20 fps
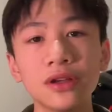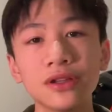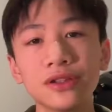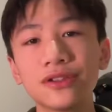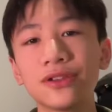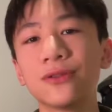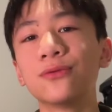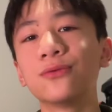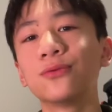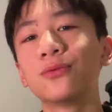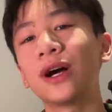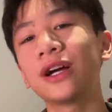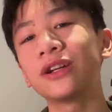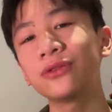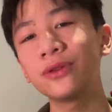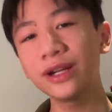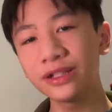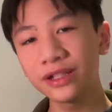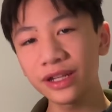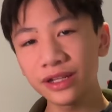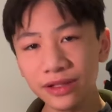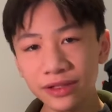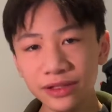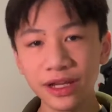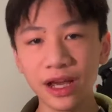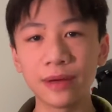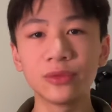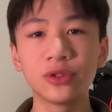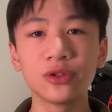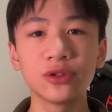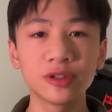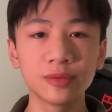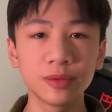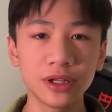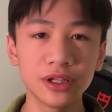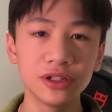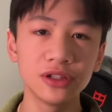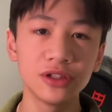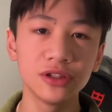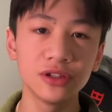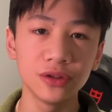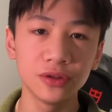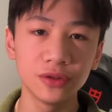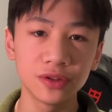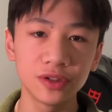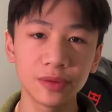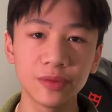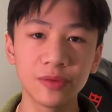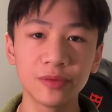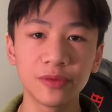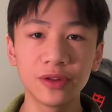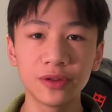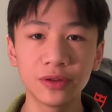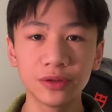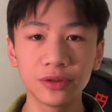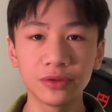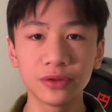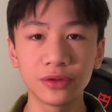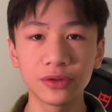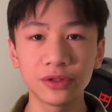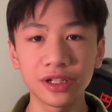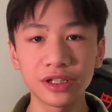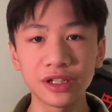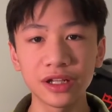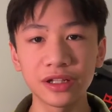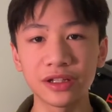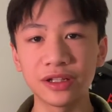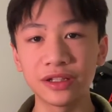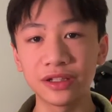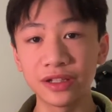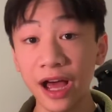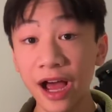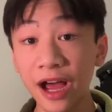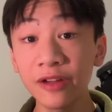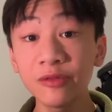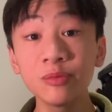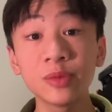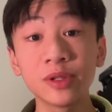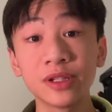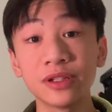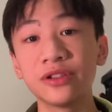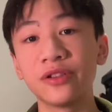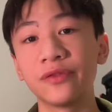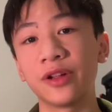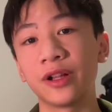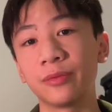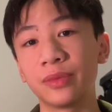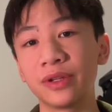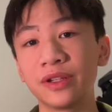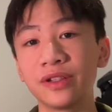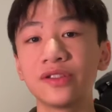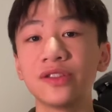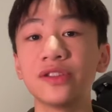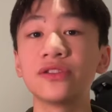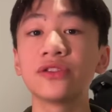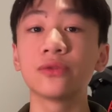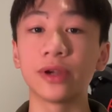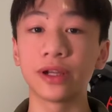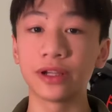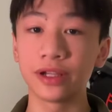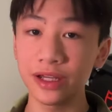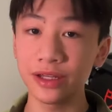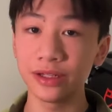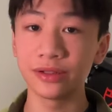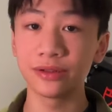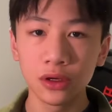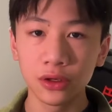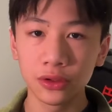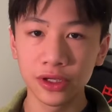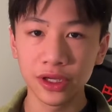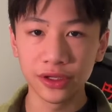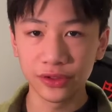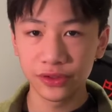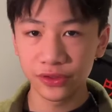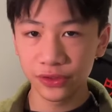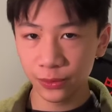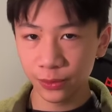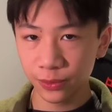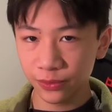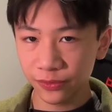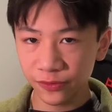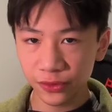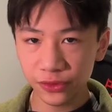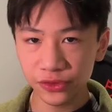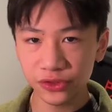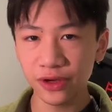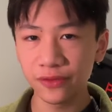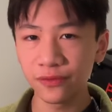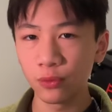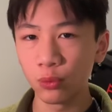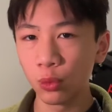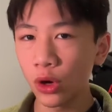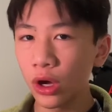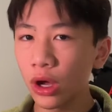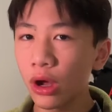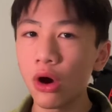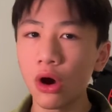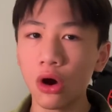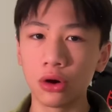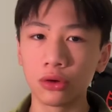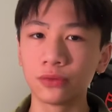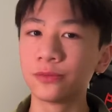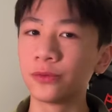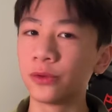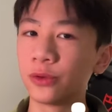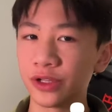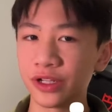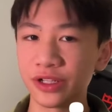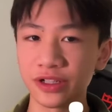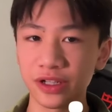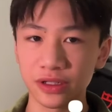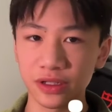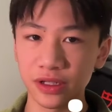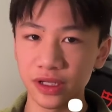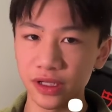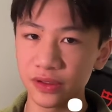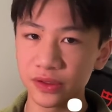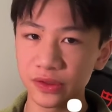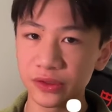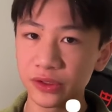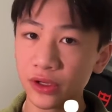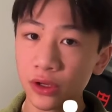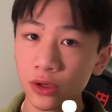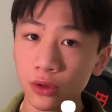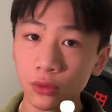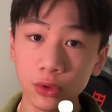So why don't I take the time to explain to you some of the learning techniques that I've been developing since grade 8. Okay, so first off, what are learning techniques?